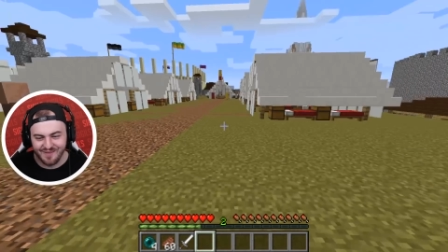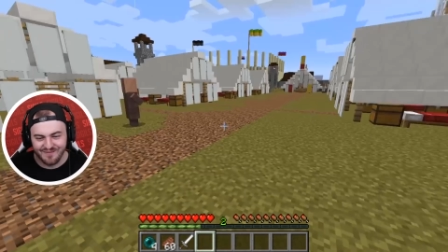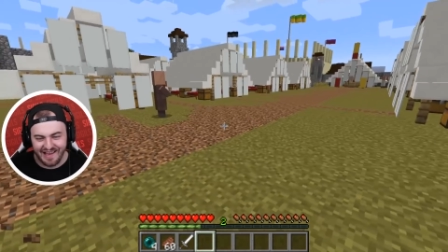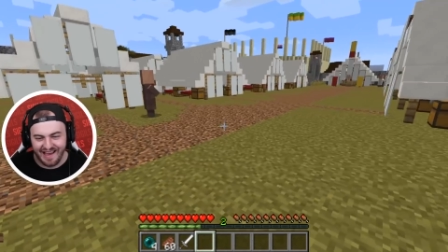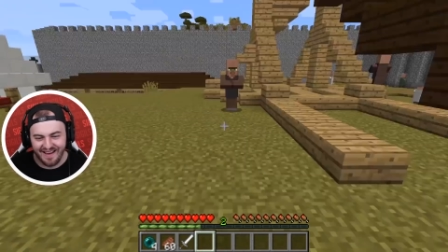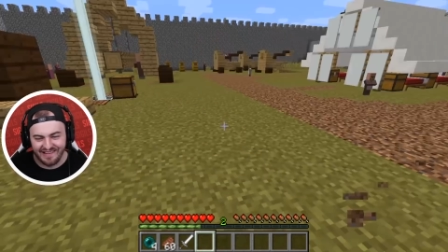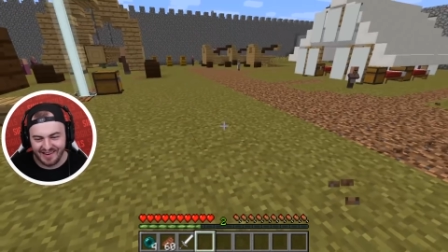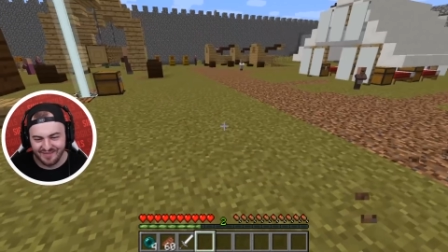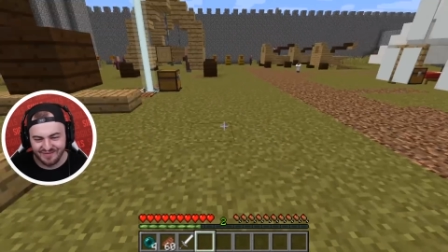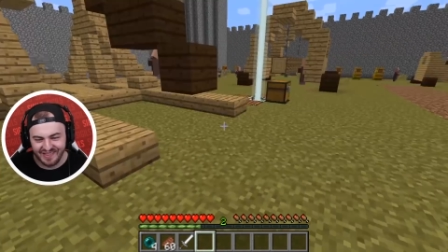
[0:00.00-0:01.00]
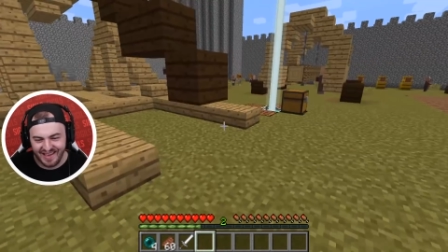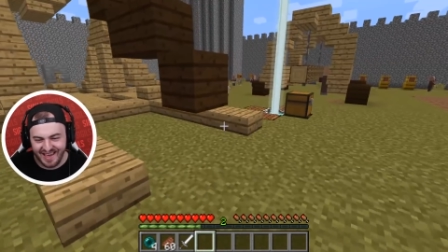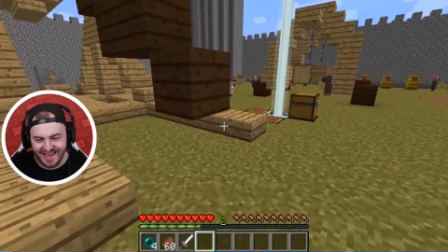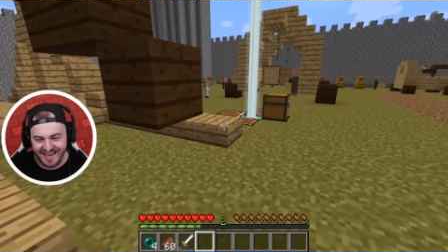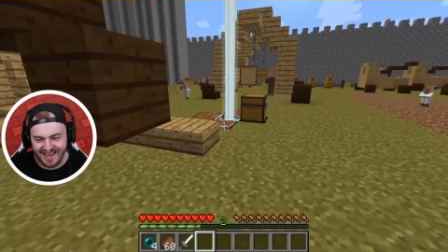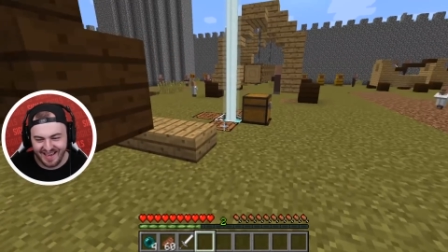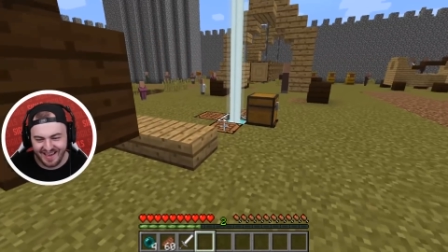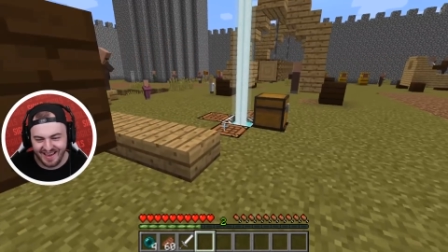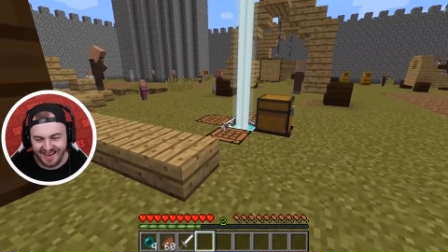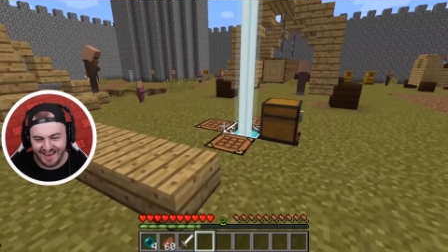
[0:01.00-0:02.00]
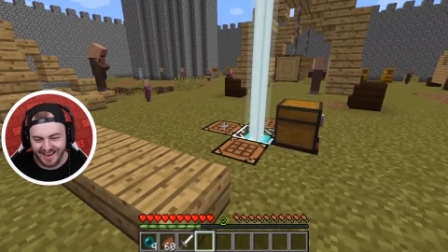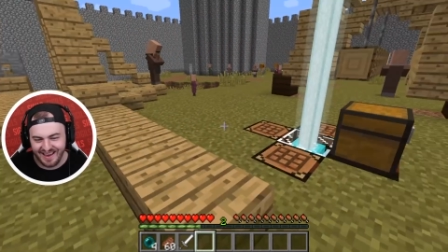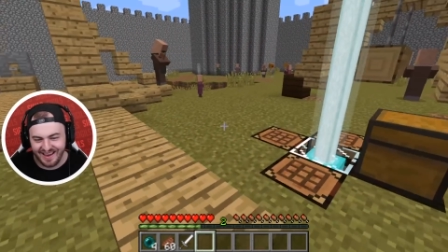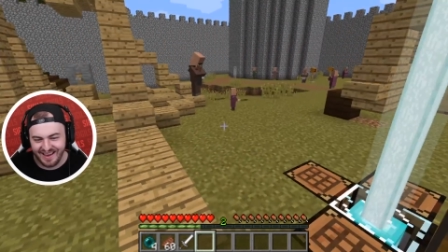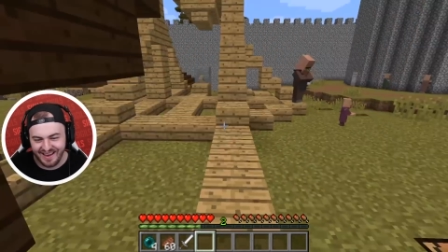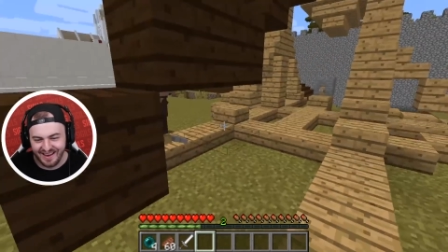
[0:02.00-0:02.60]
What? Boys, let's stick together.